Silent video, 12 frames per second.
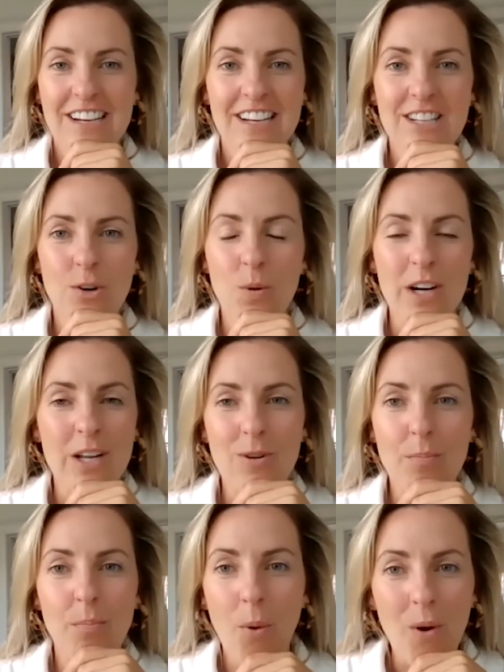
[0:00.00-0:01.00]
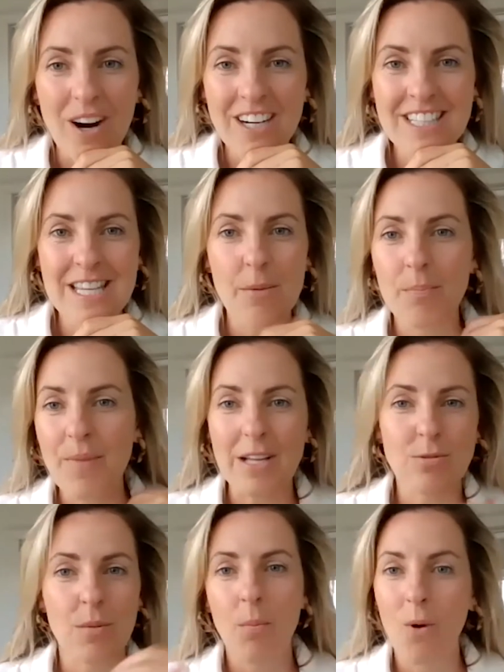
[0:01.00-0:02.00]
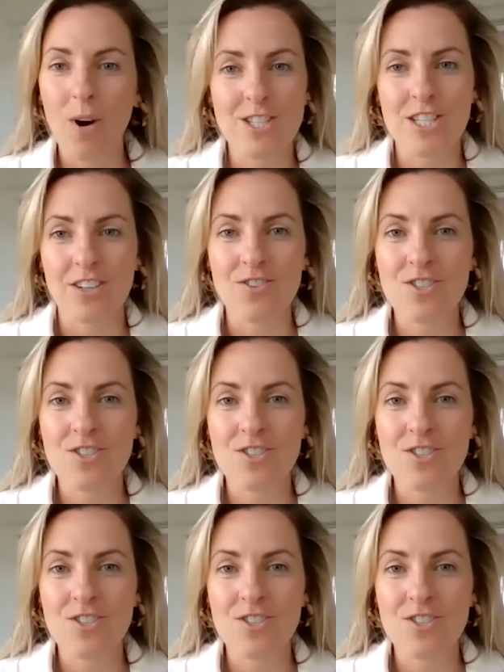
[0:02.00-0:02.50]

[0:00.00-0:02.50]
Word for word: you know working with boards that that's what boards mm-hmm.